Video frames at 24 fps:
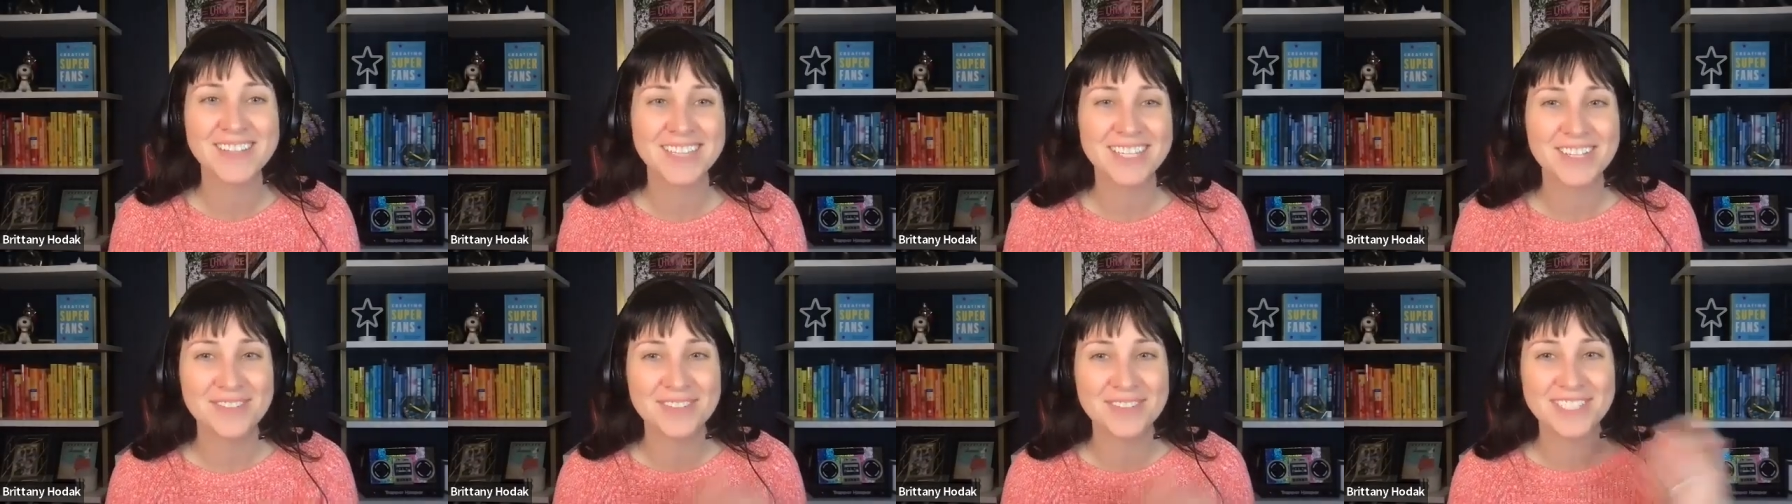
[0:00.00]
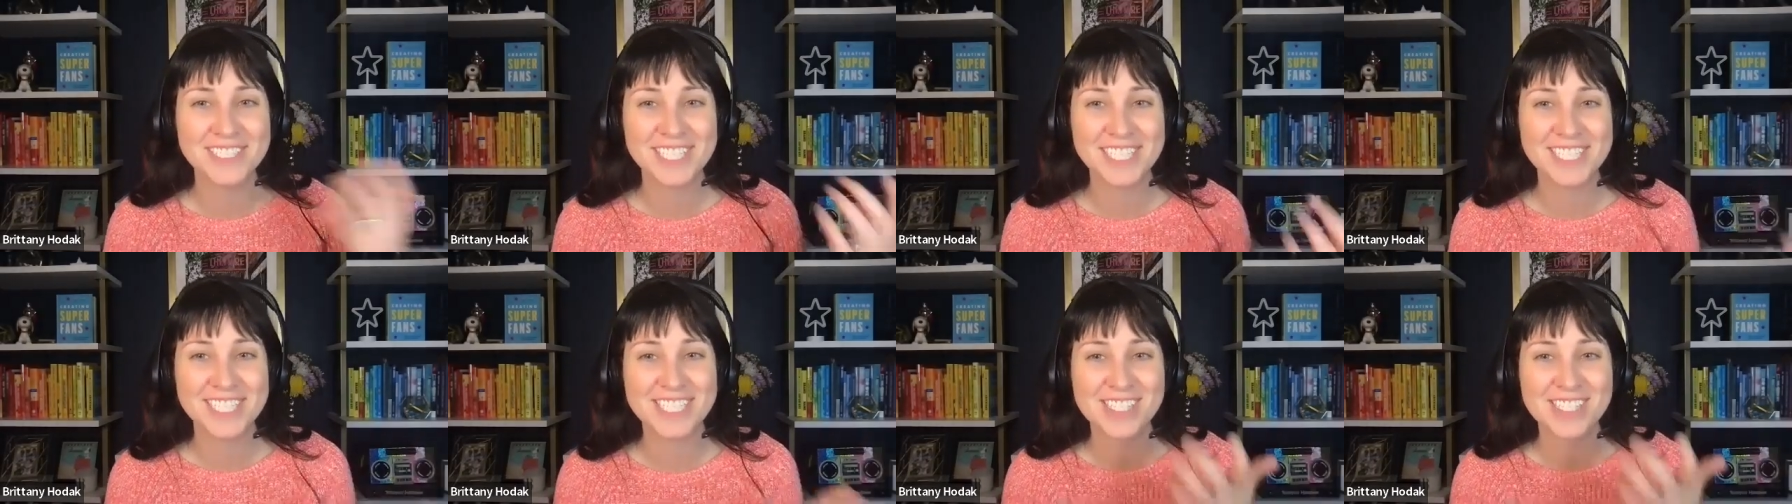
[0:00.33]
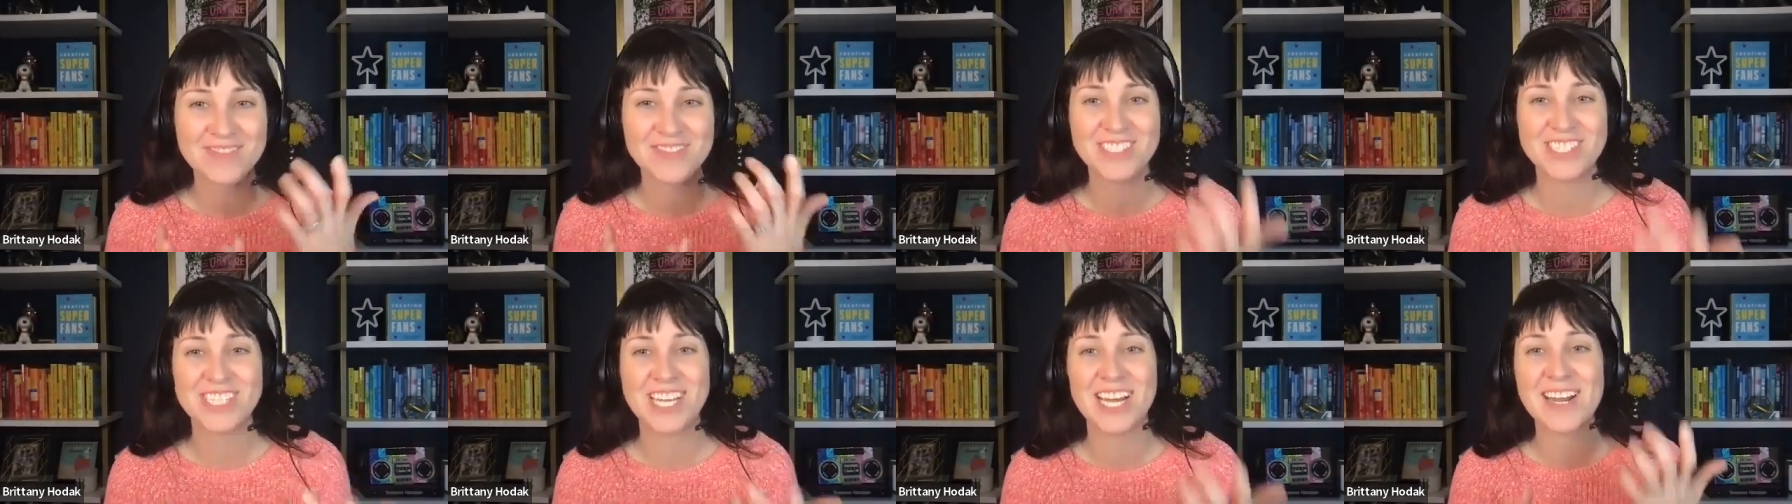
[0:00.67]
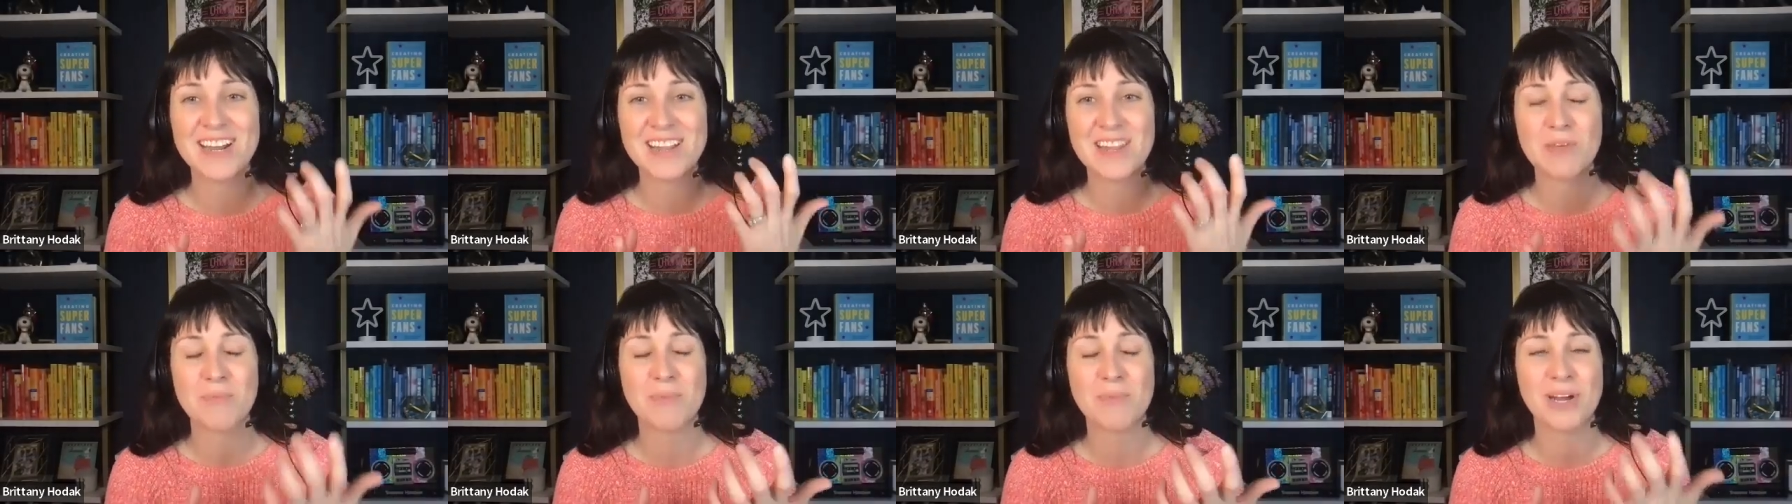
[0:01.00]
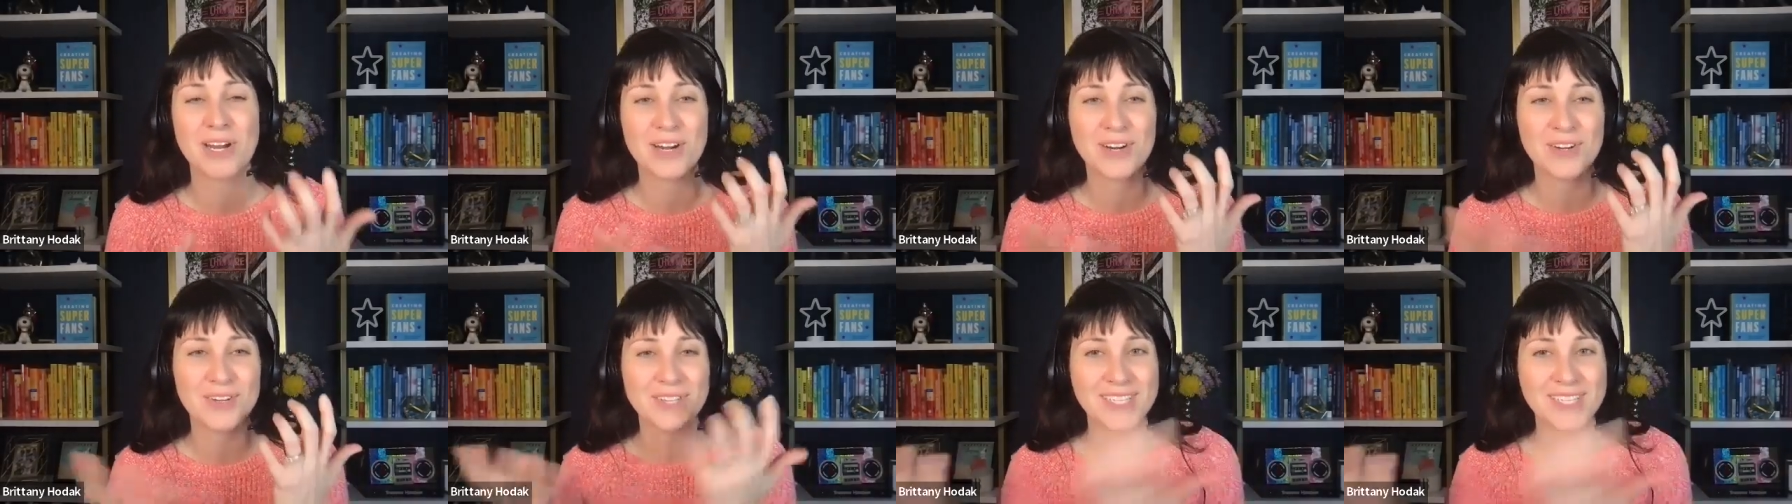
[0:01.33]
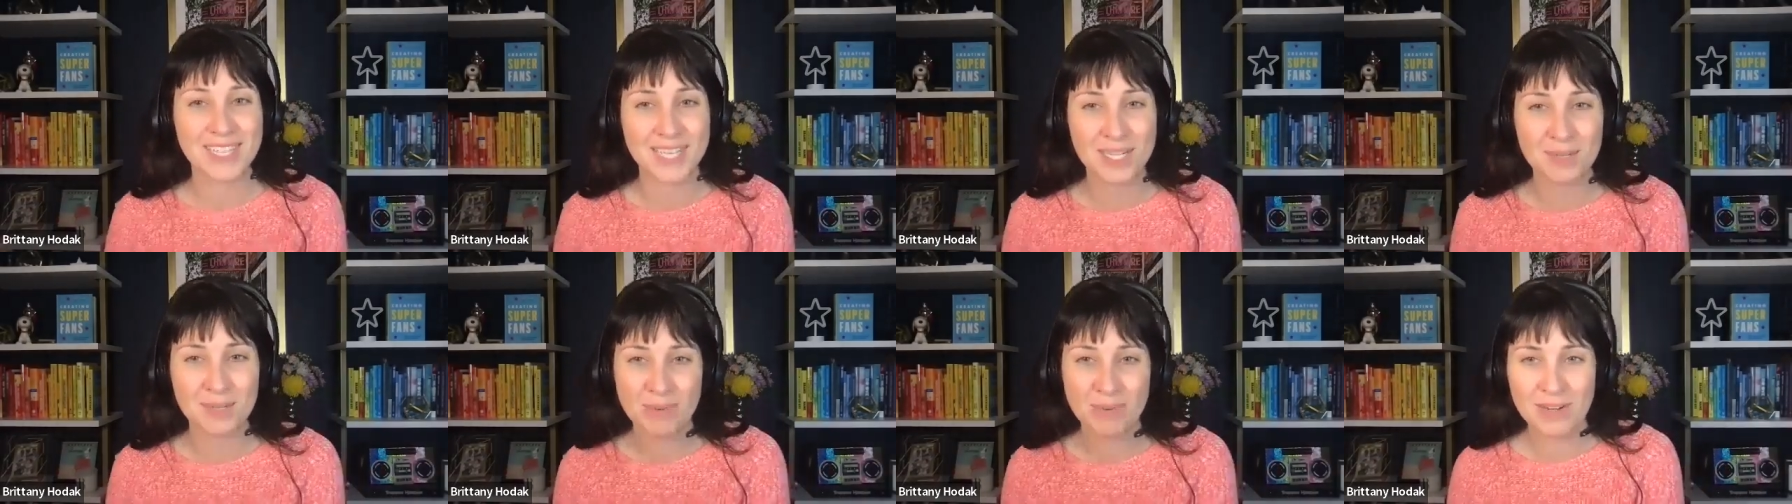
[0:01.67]
let me take this fish out of the barrel
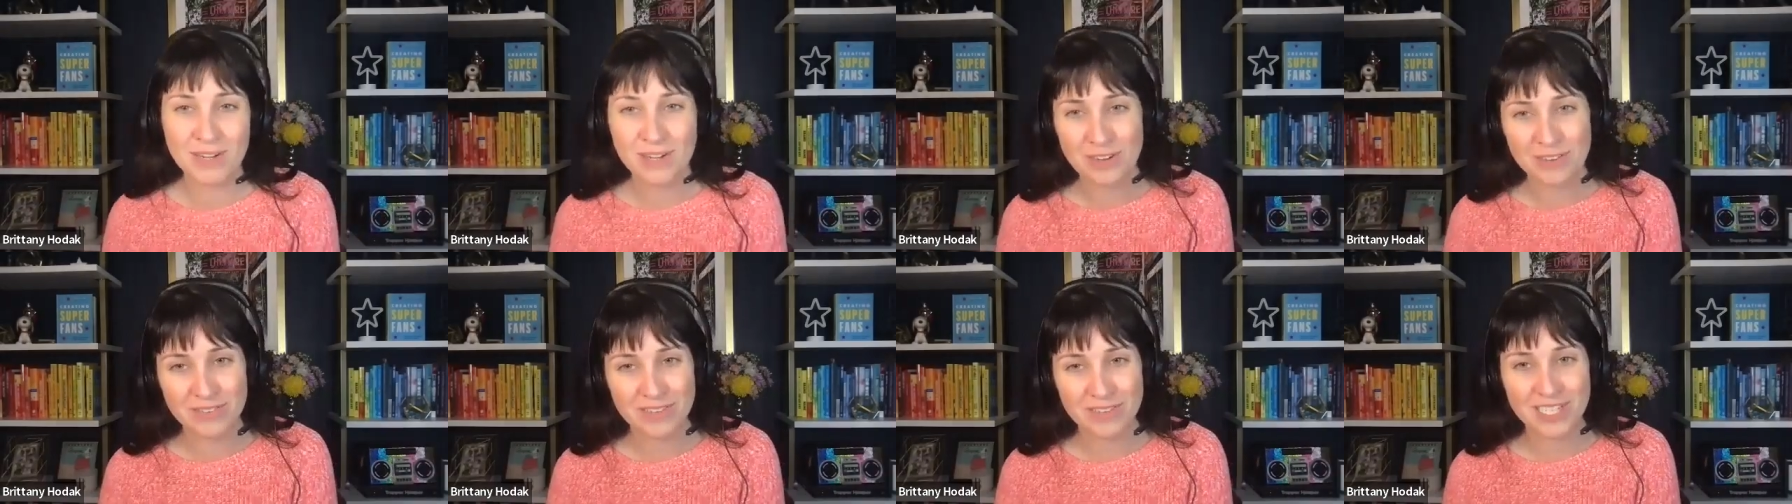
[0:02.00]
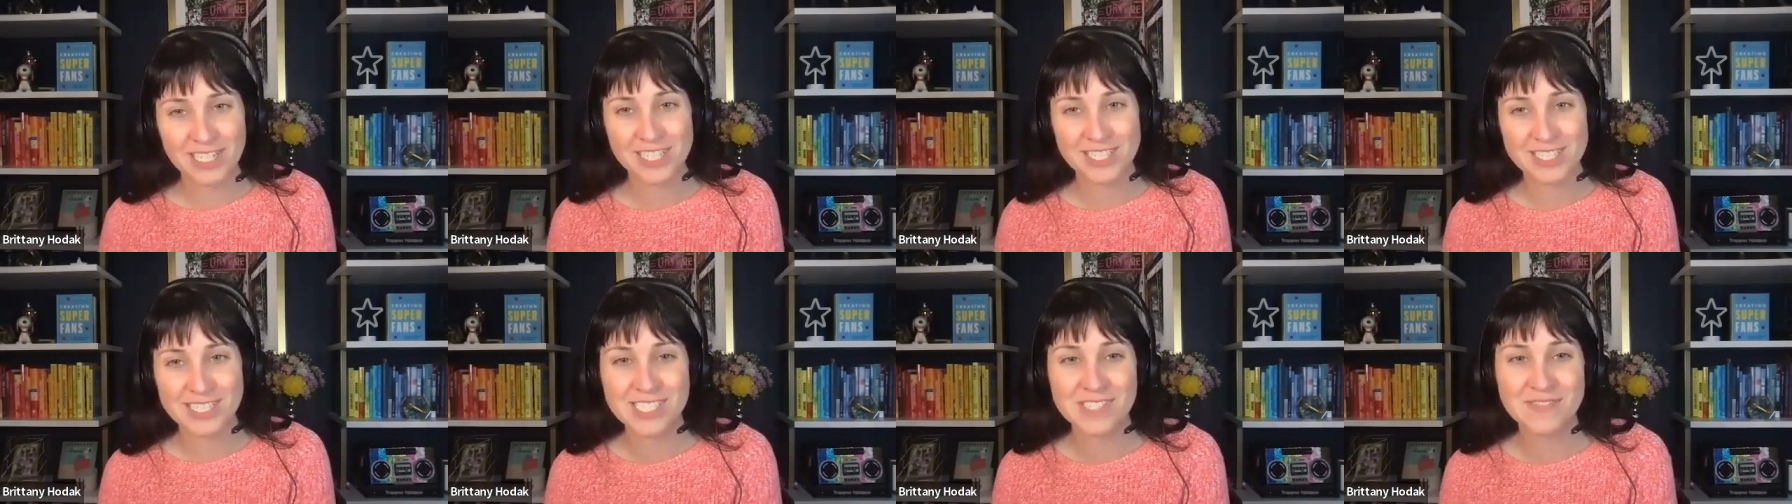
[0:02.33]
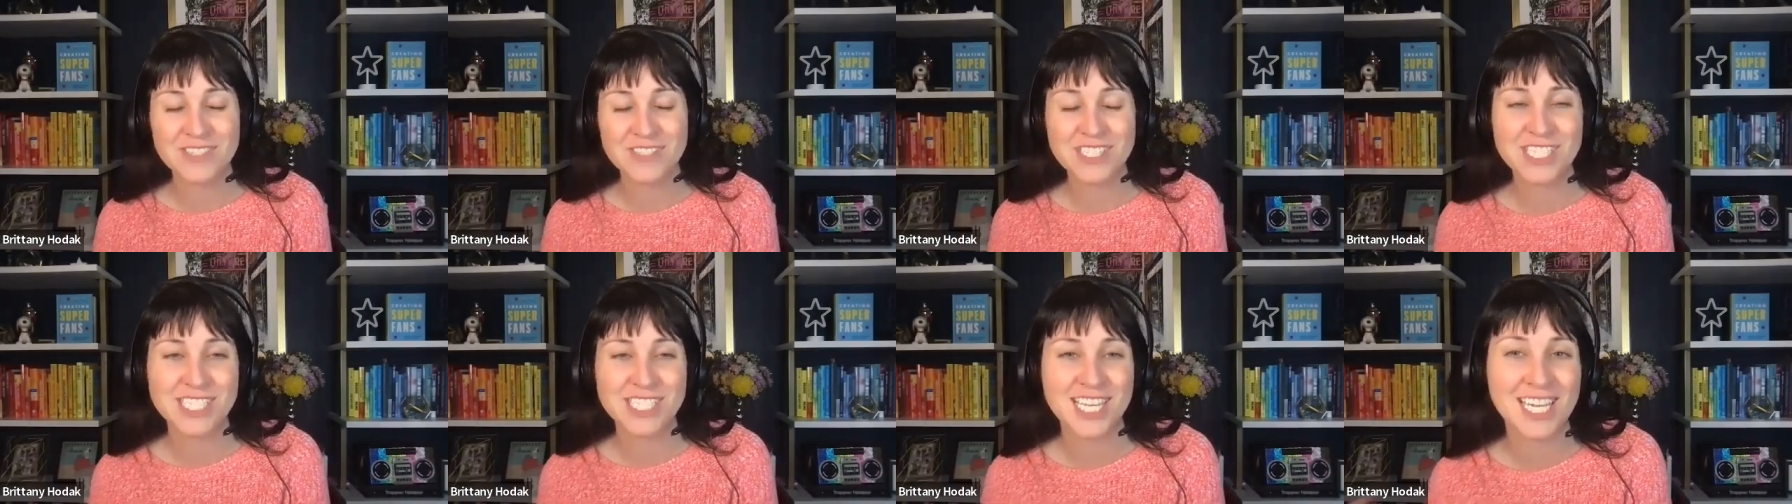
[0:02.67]
and like put it over here in this fish